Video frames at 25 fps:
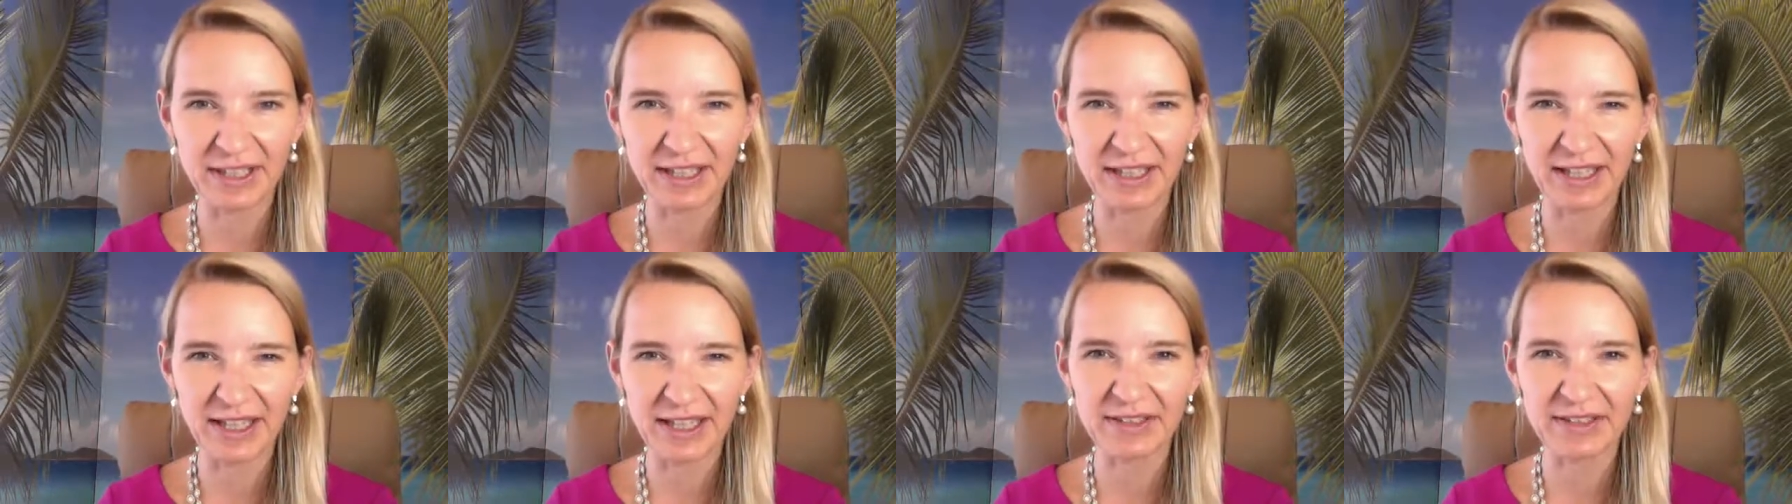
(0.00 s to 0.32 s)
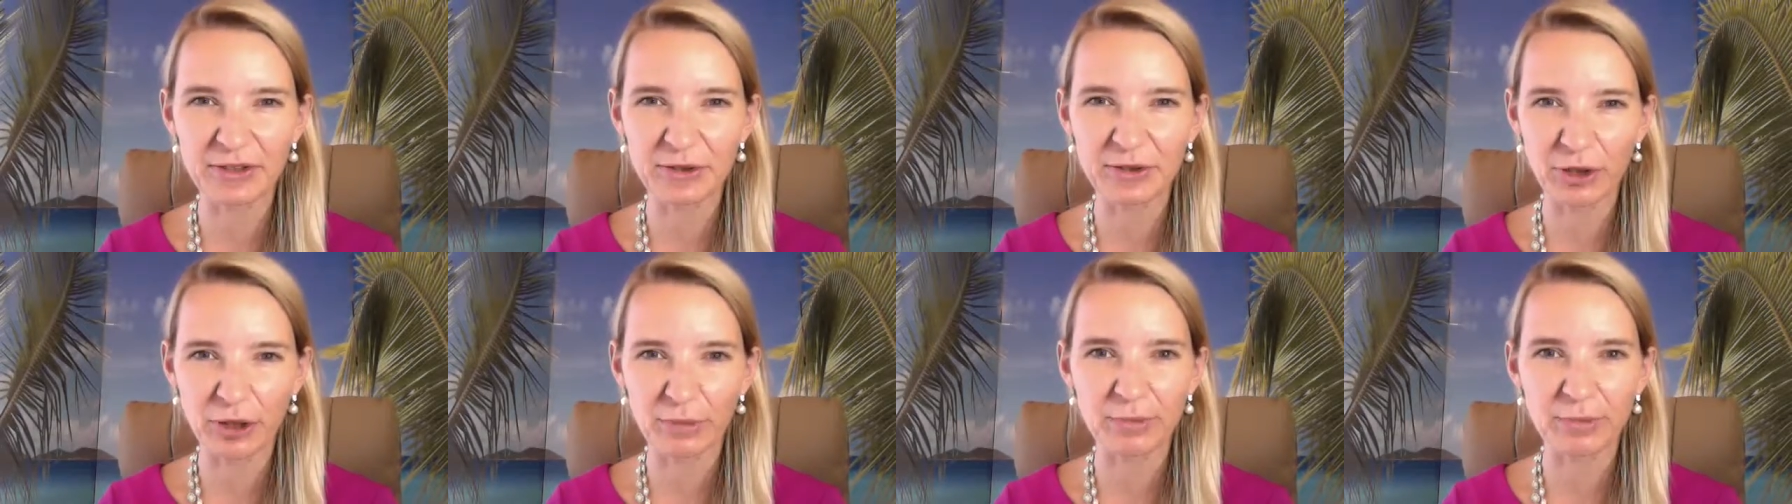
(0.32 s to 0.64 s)
like the
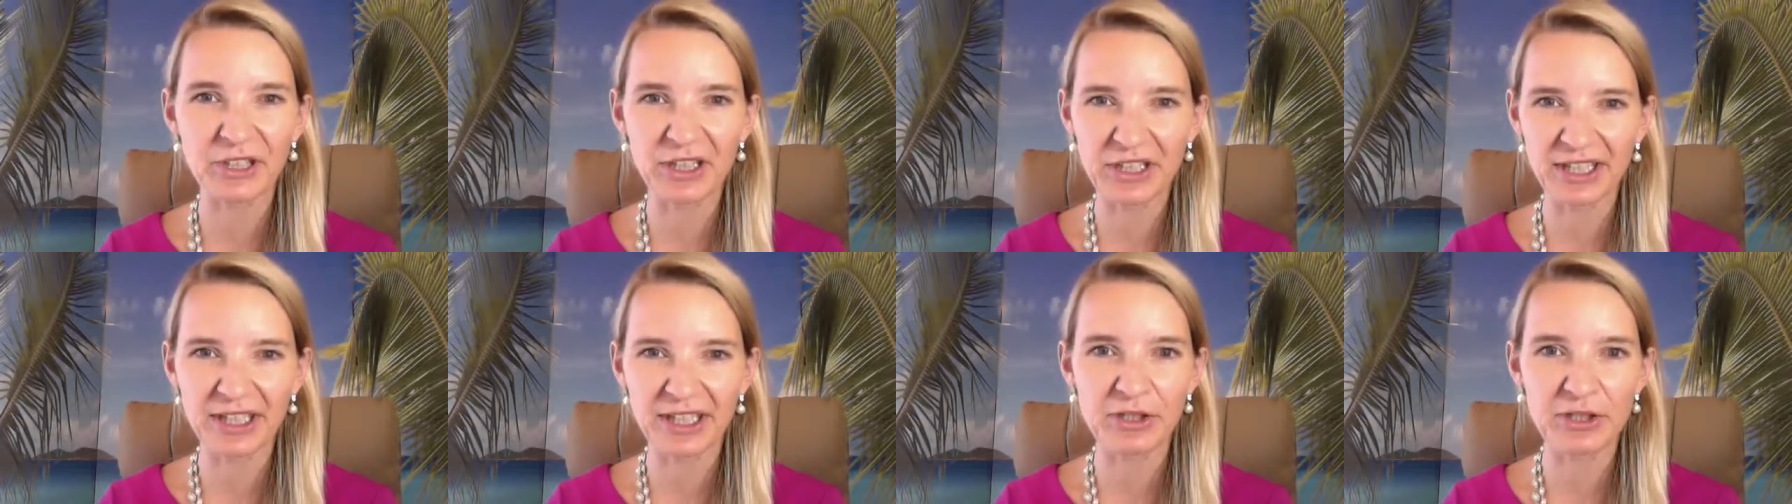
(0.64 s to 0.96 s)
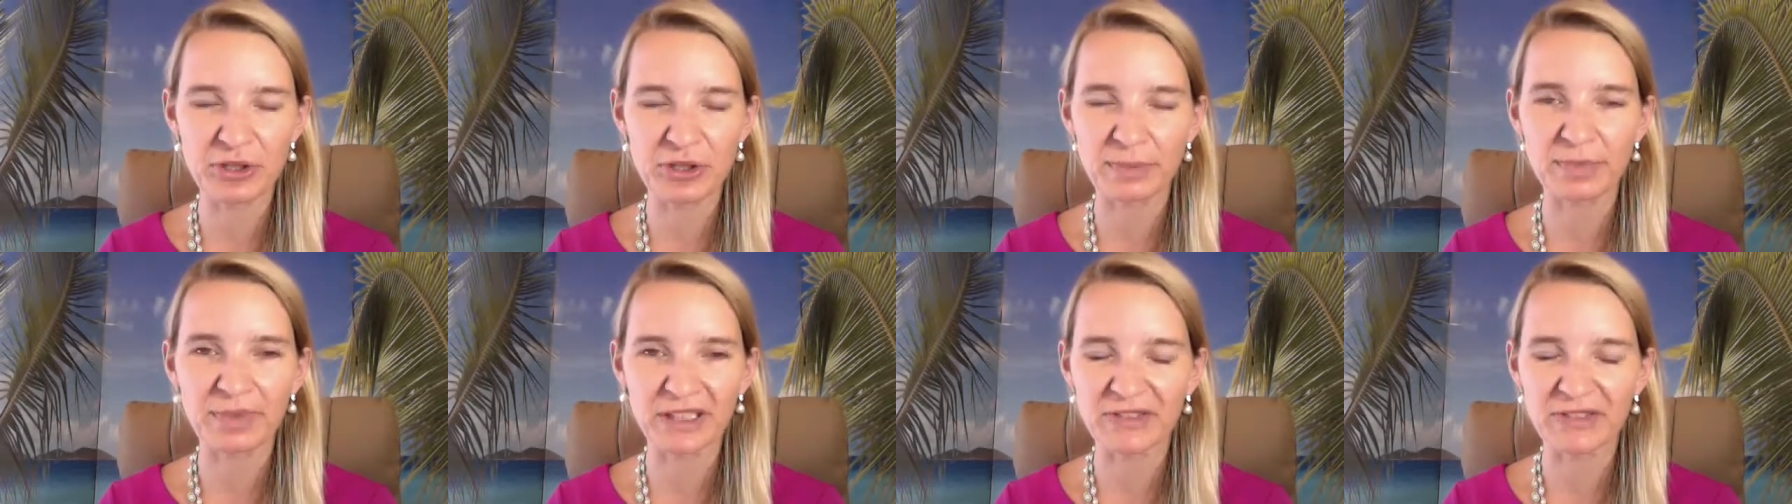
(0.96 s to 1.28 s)

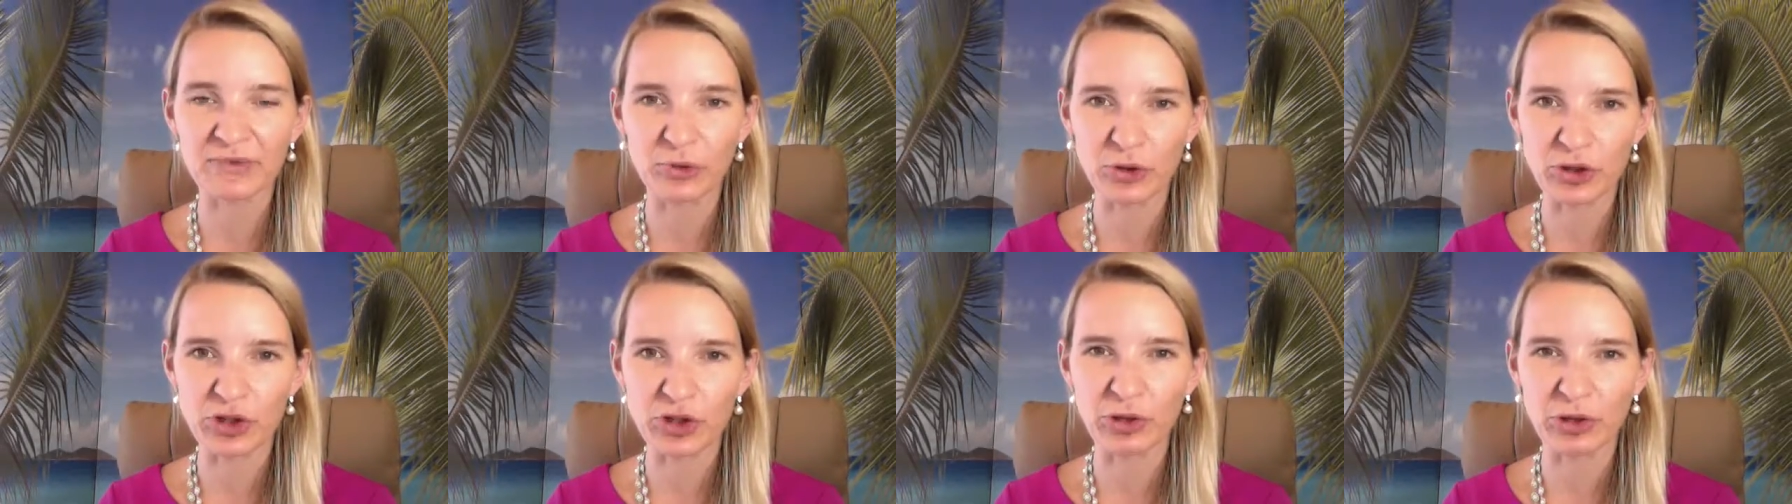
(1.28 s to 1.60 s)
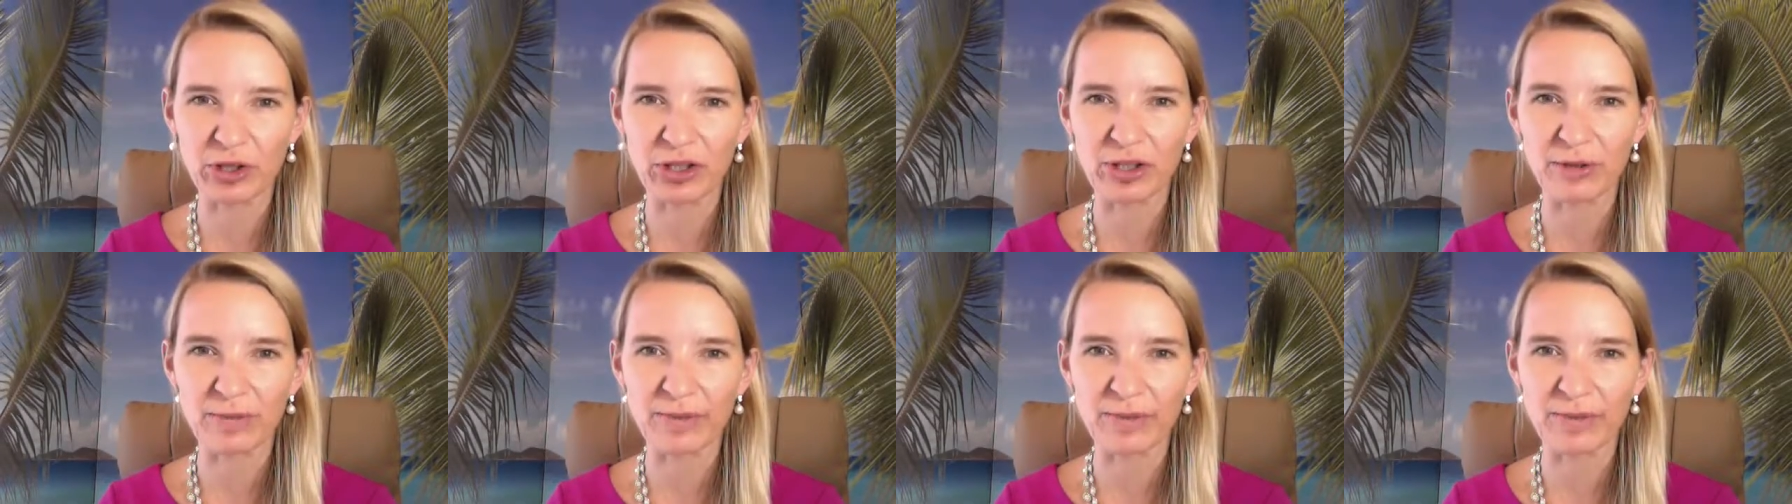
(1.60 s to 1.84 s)
communication piece for sure.